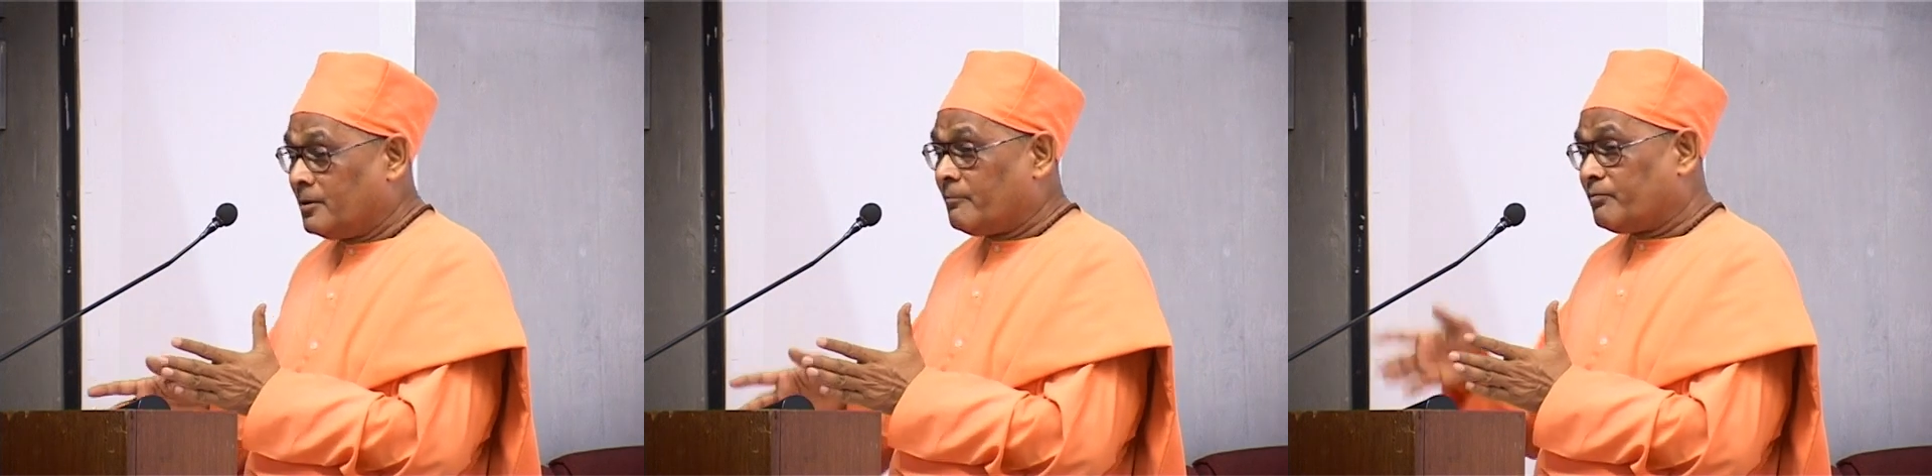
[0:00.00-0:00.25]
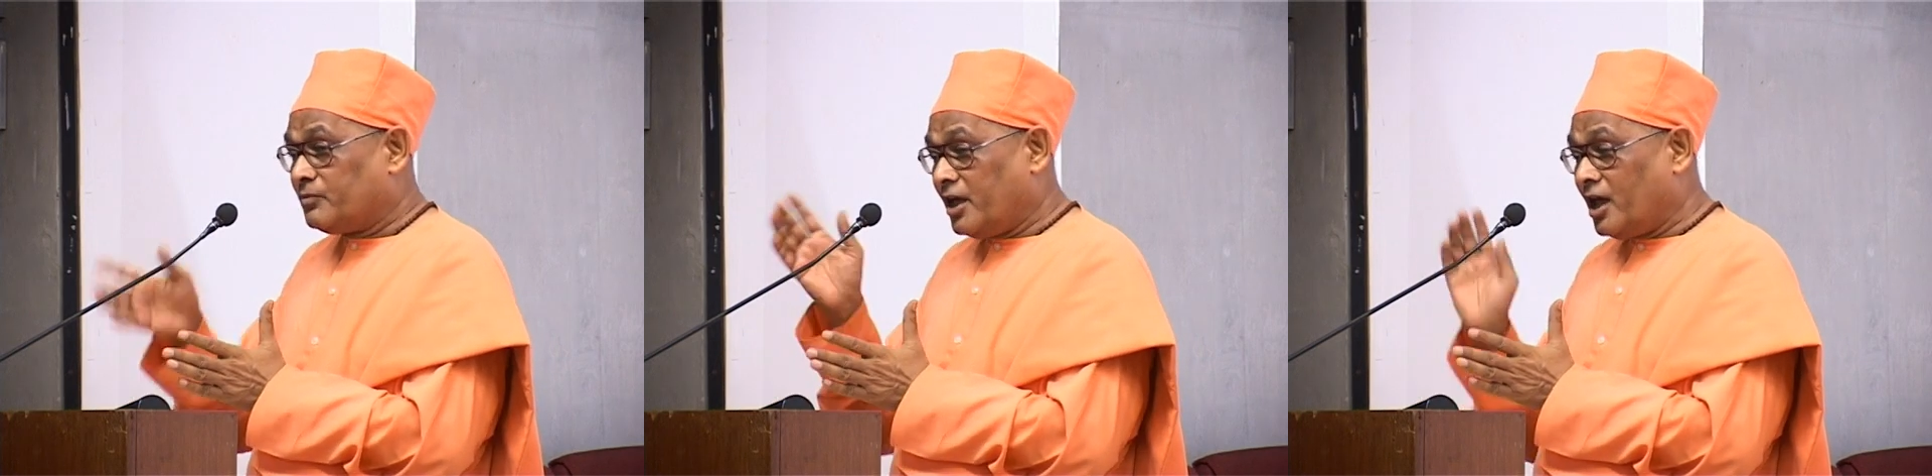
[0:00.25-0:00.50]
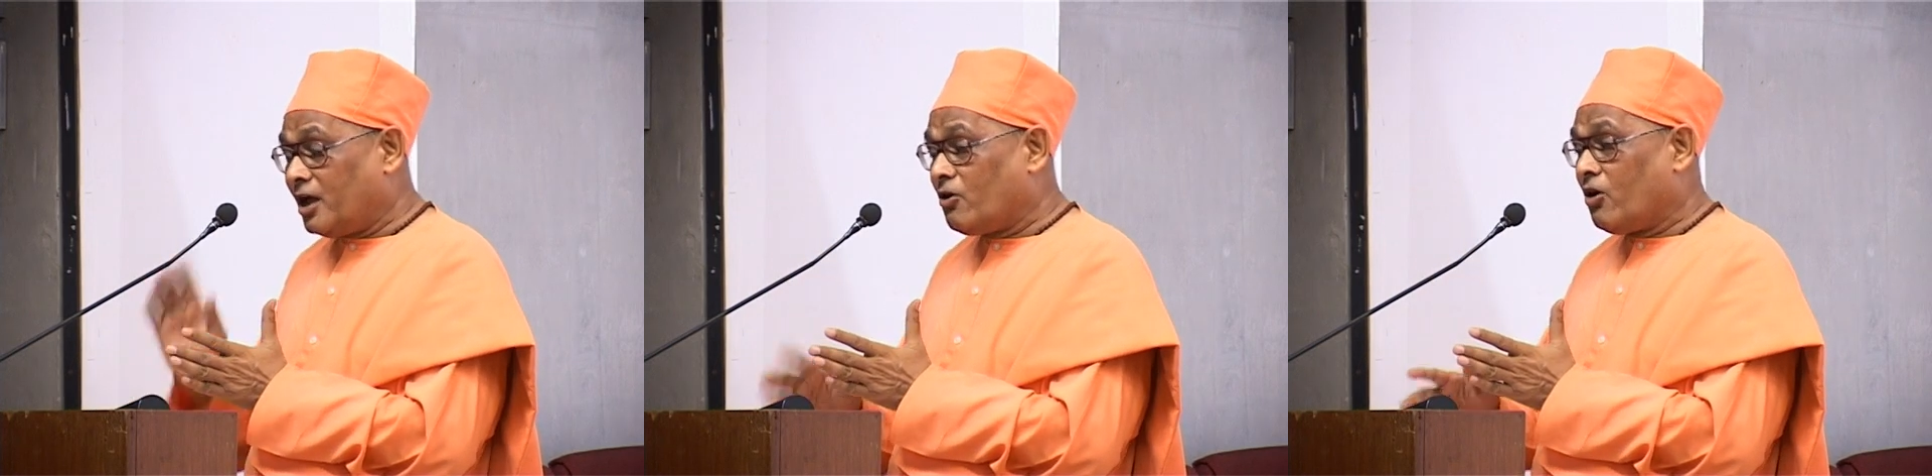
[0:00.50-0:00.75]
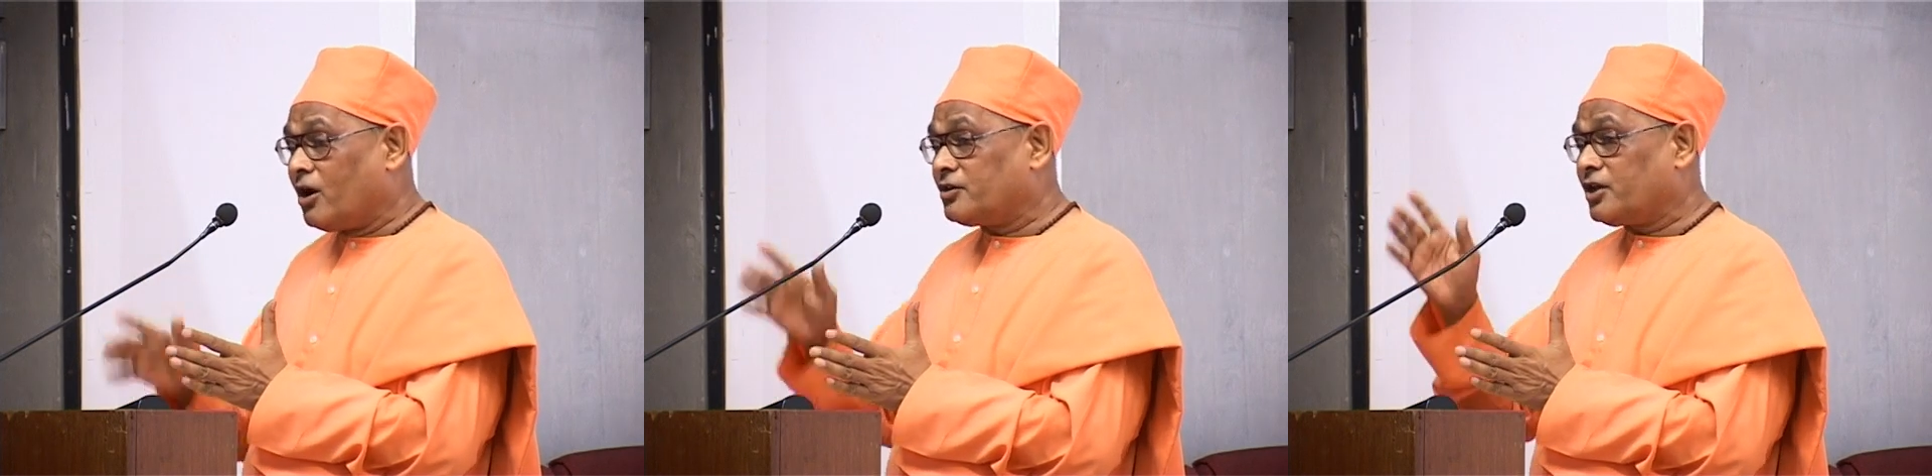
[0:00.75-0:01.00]
they
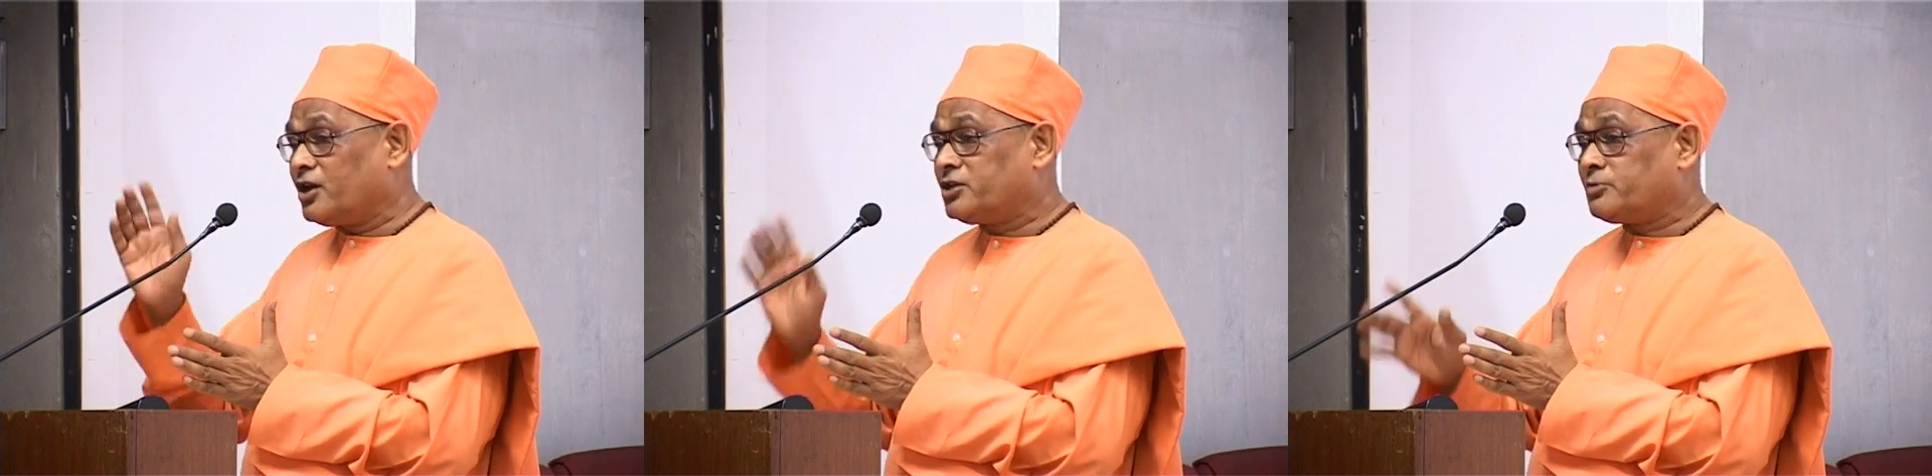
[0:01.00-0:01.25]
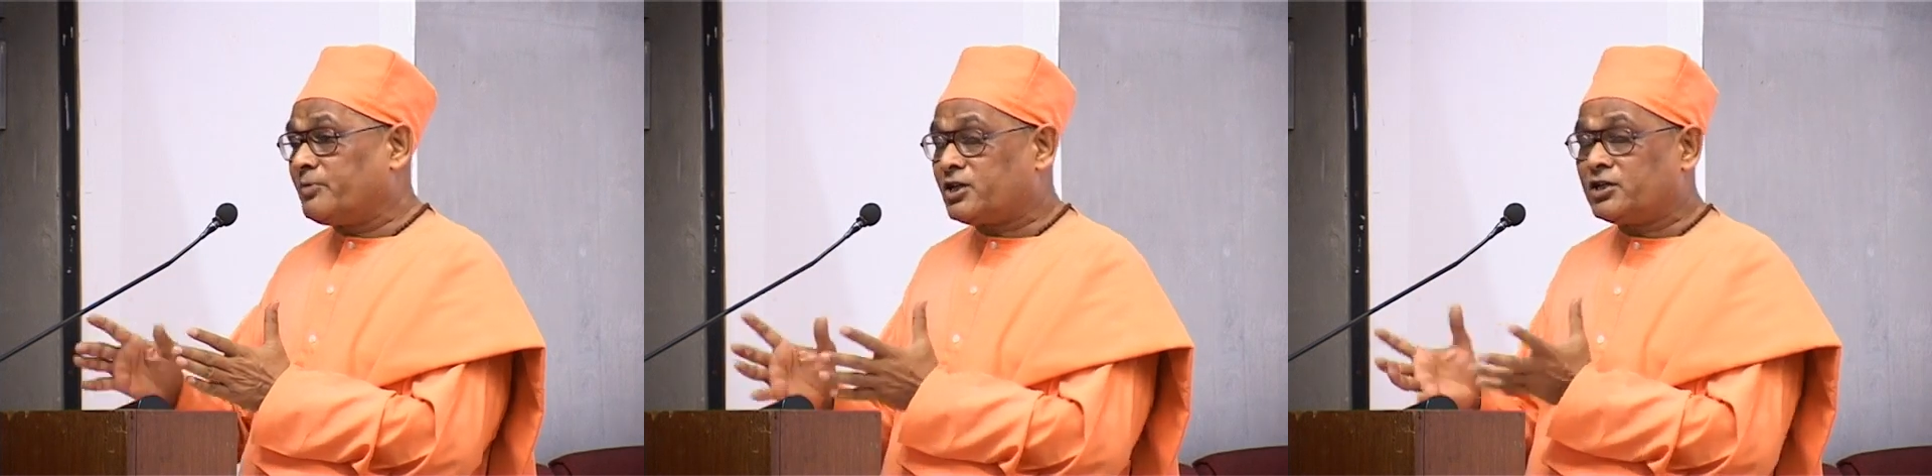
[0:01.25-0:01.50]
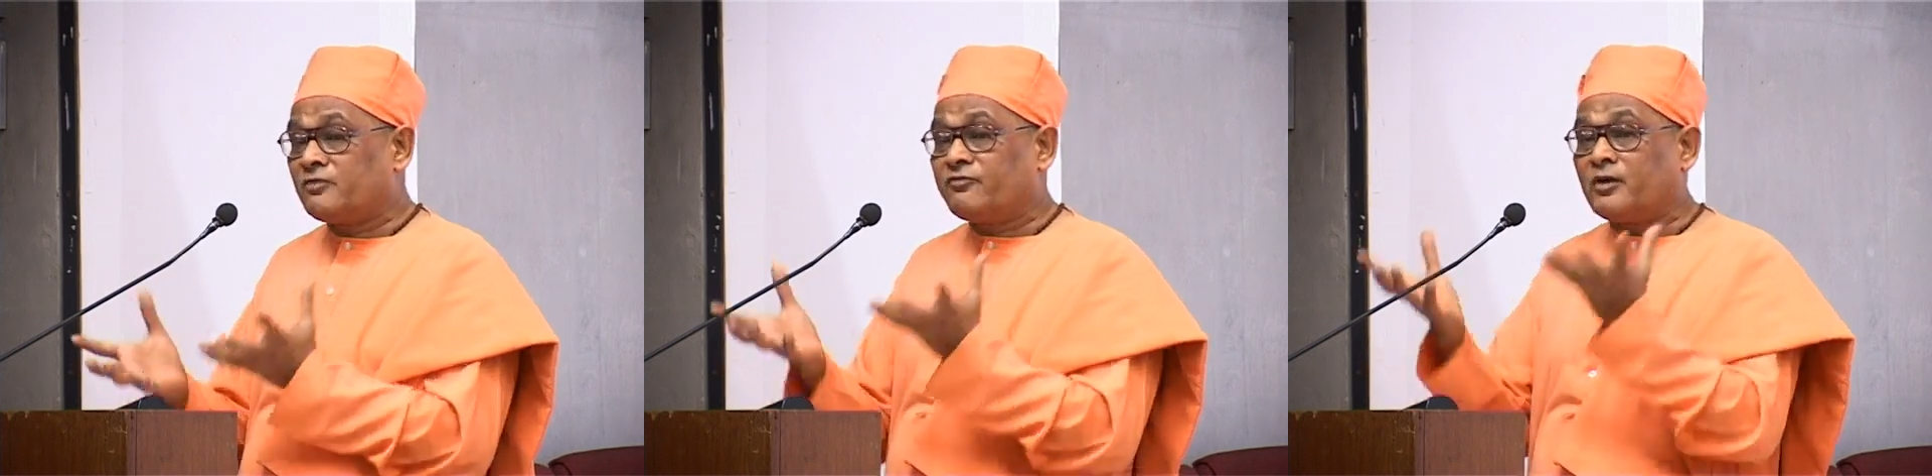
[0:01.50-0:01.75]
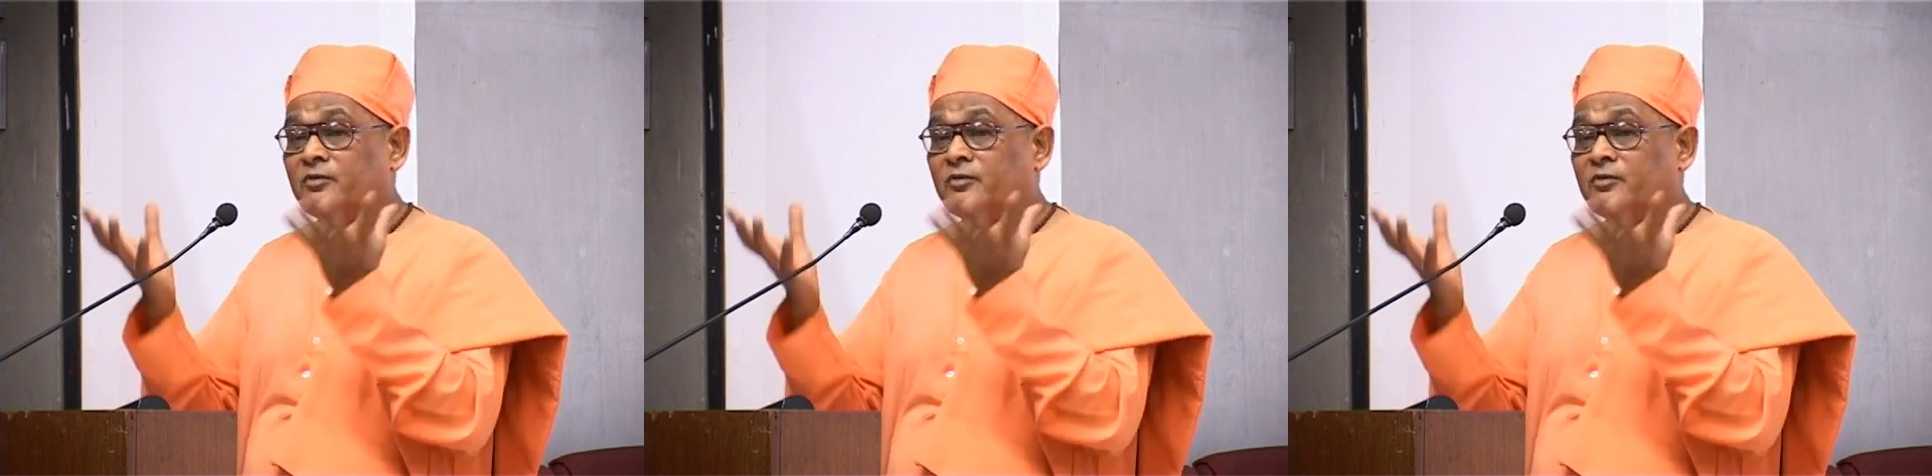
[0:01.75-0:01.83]
got their inspiration from